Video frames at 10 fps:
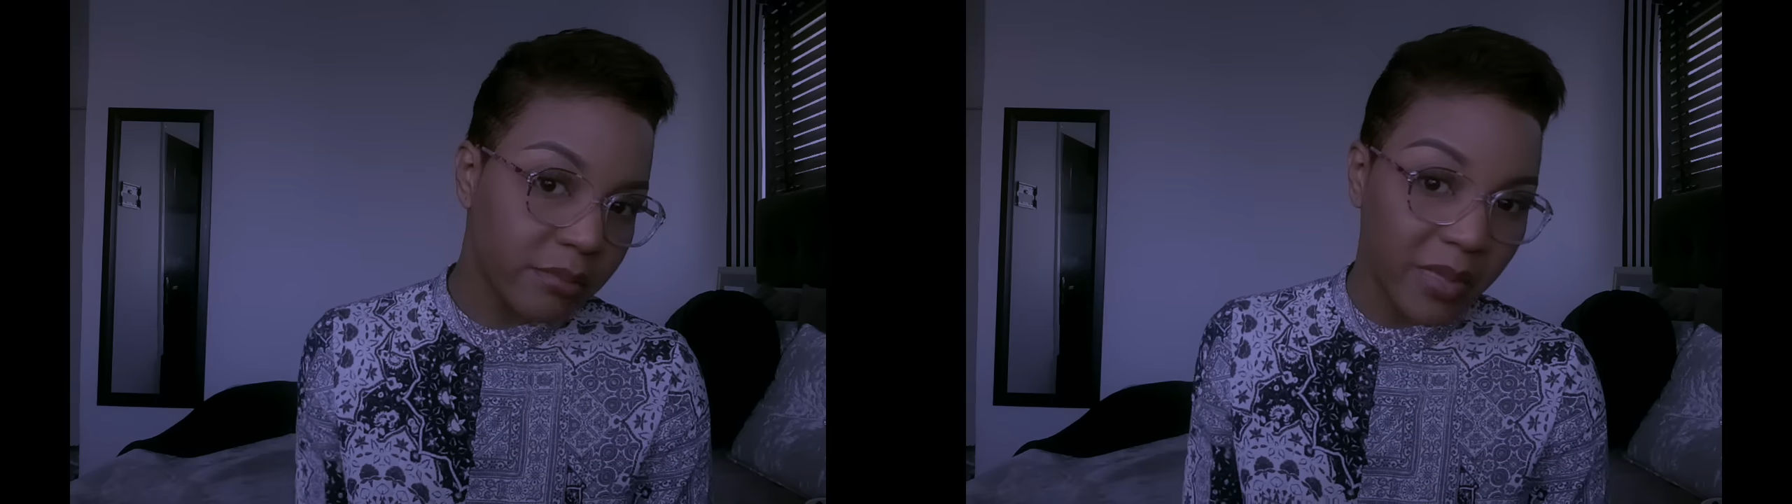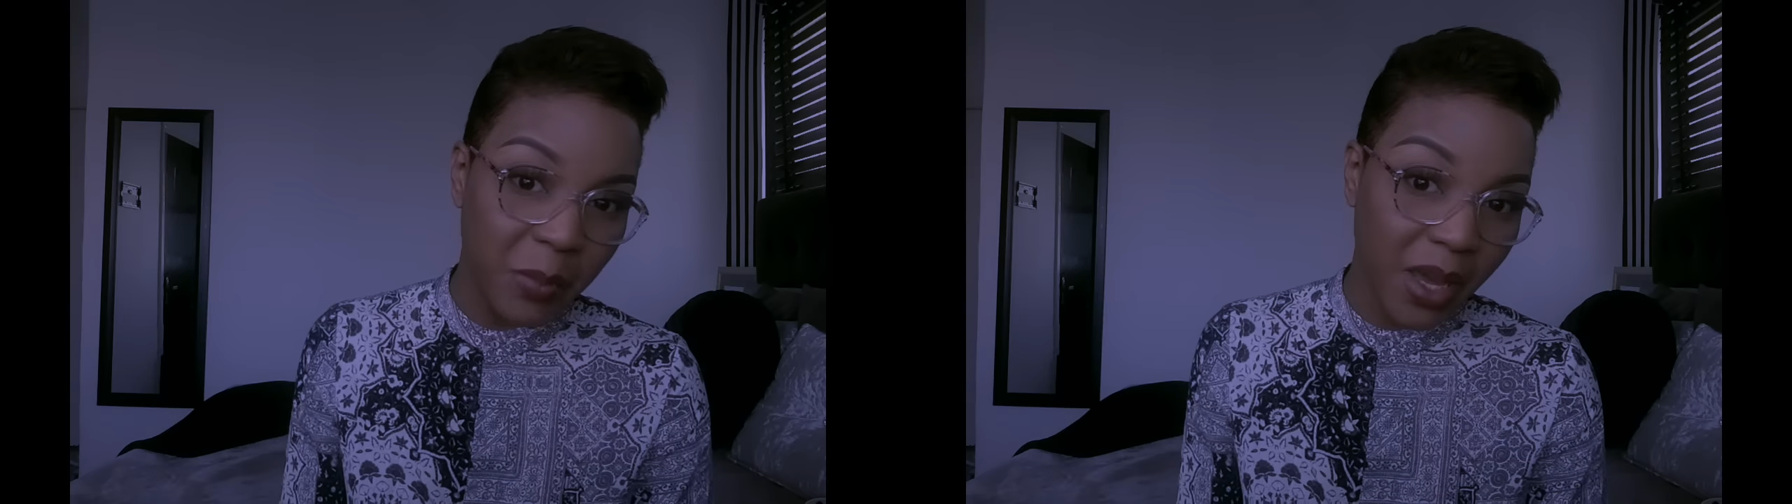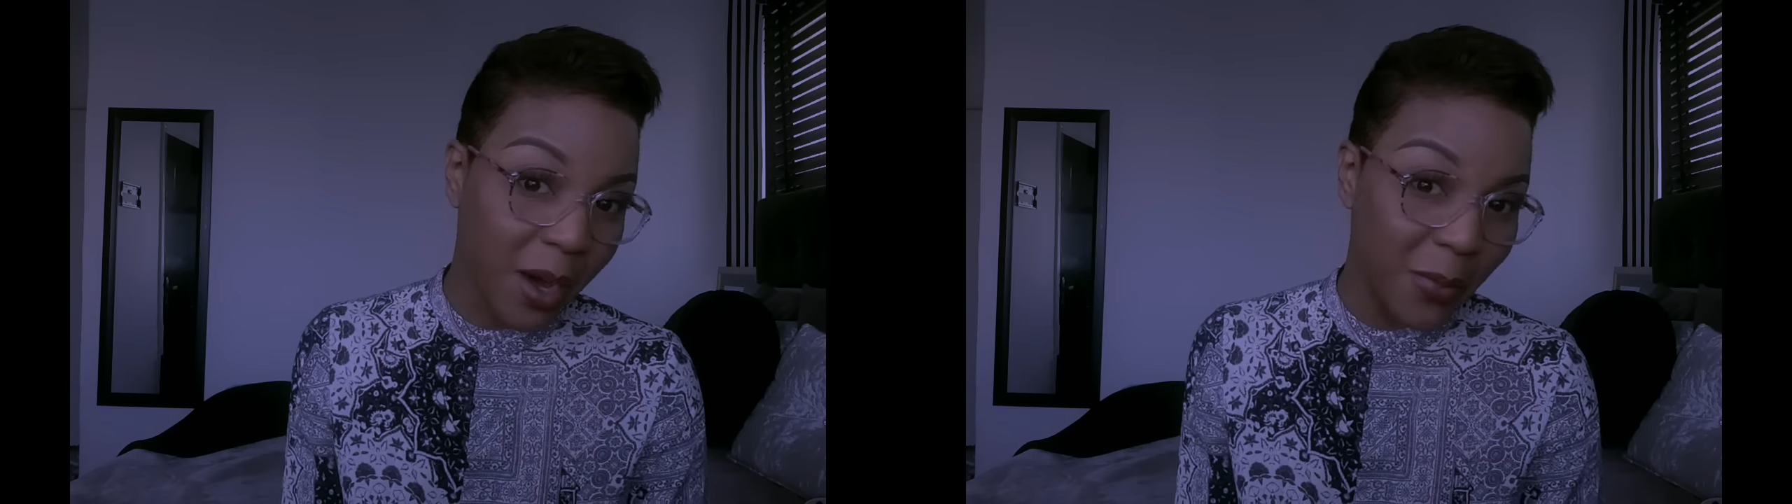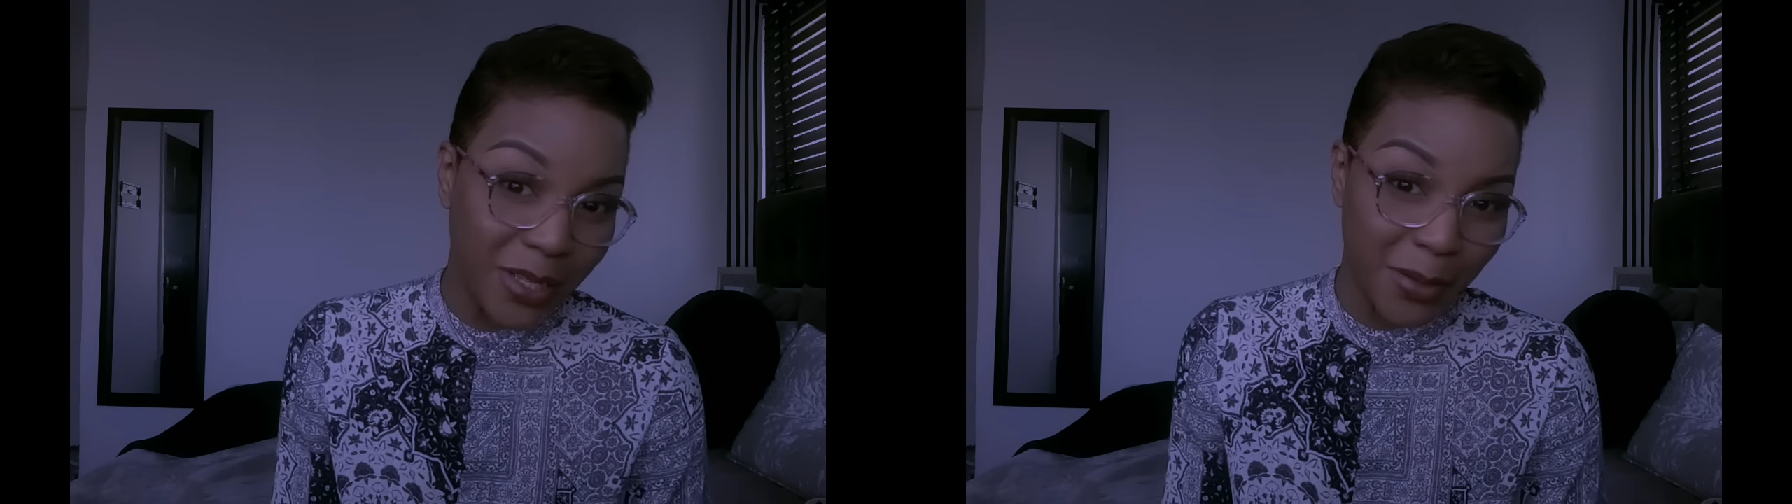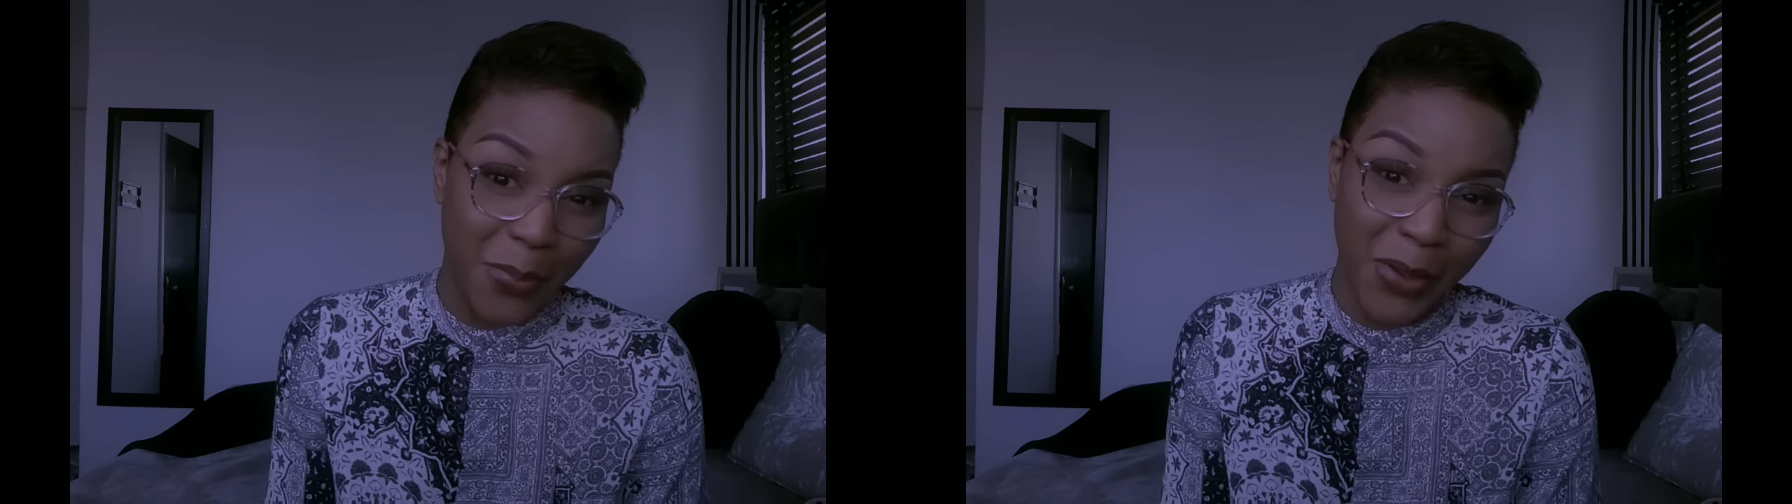my makeup
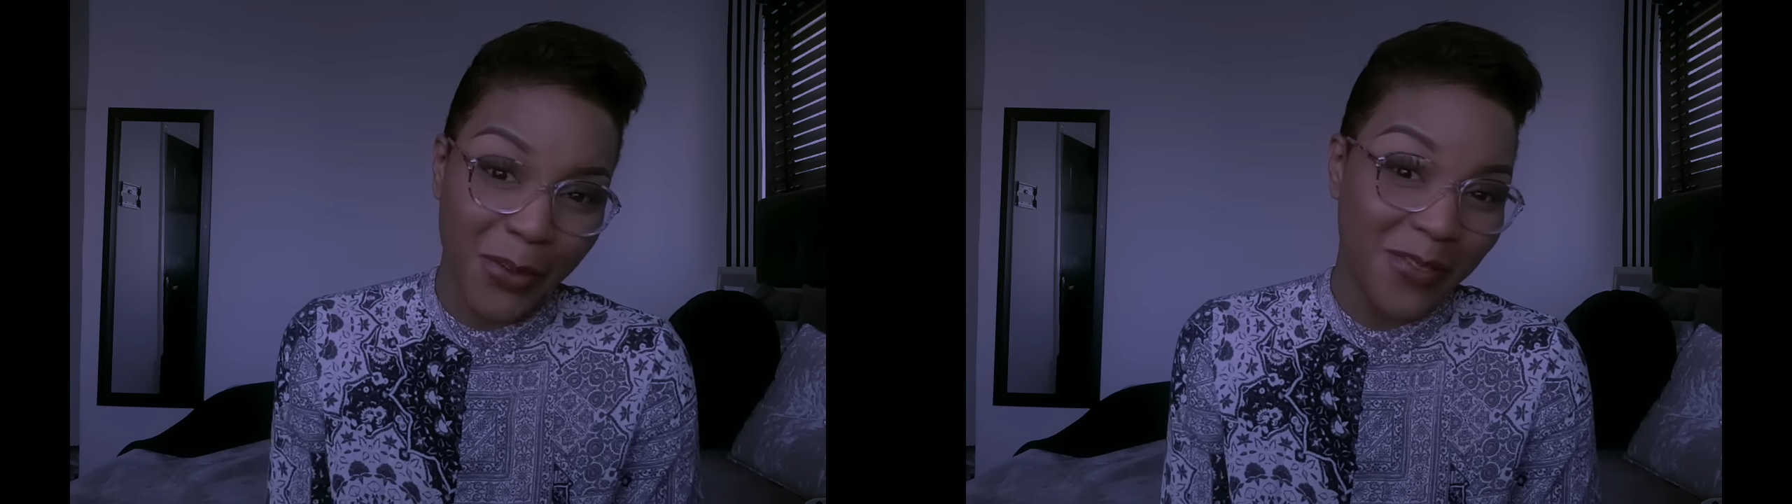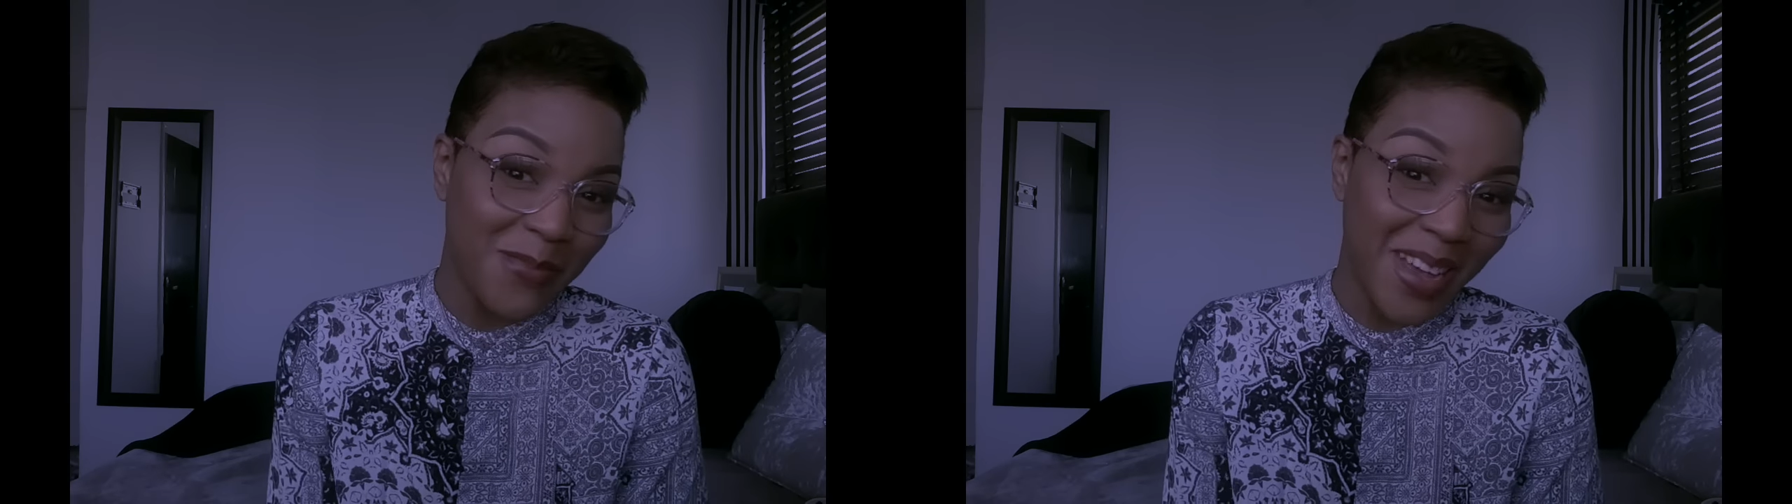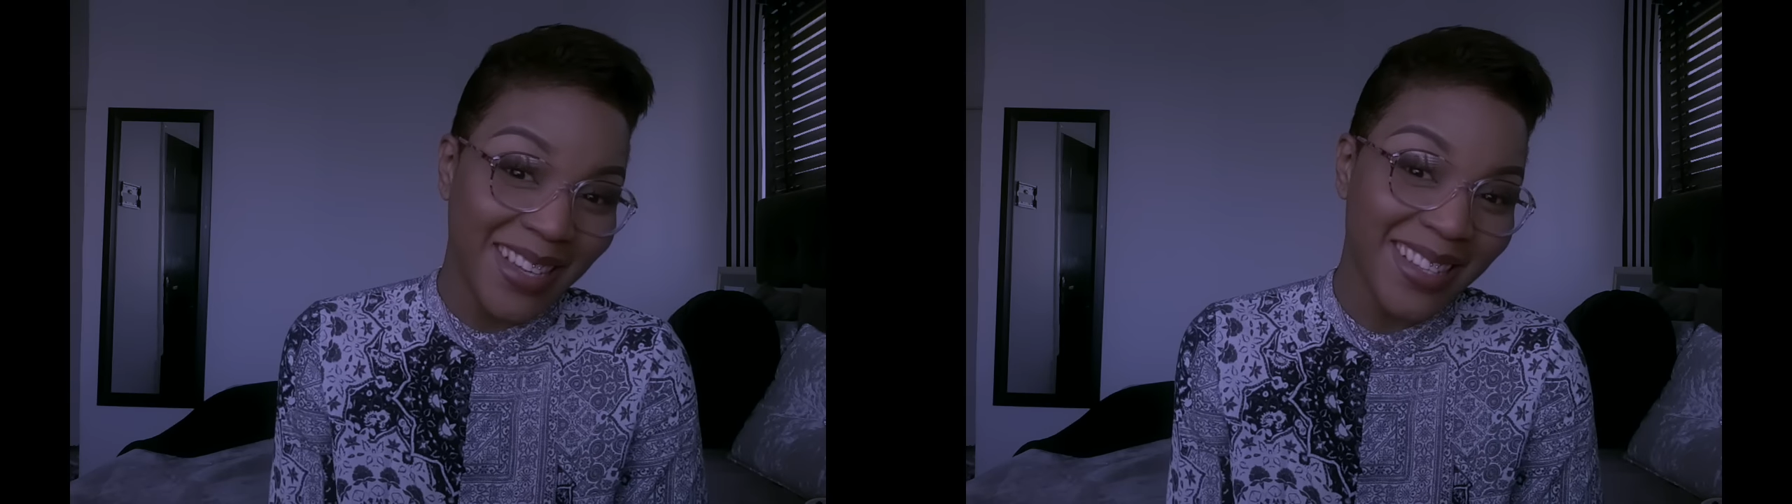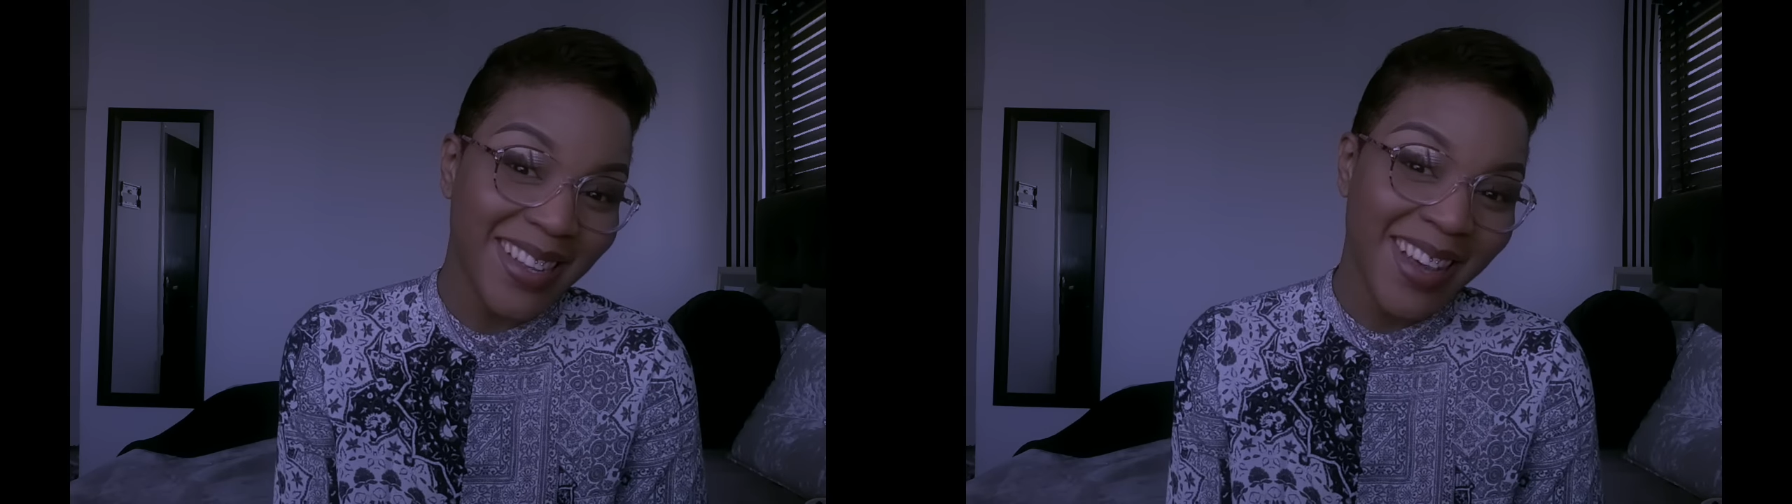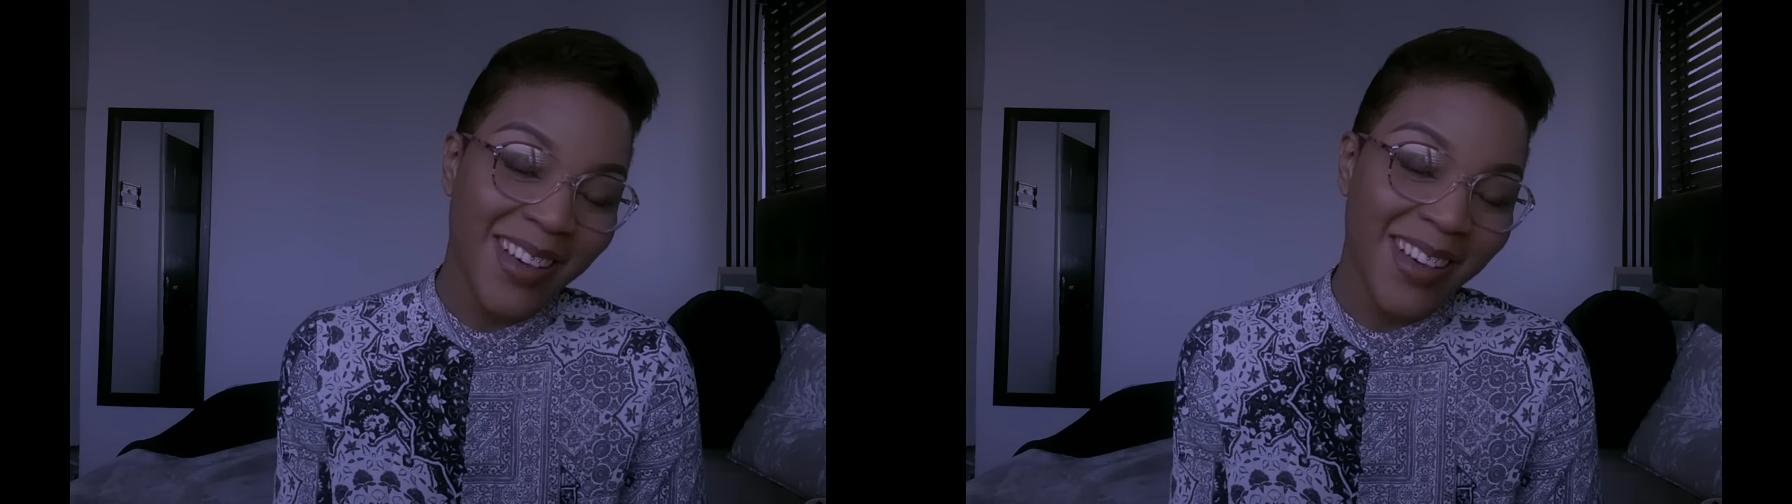is a bit of a mess.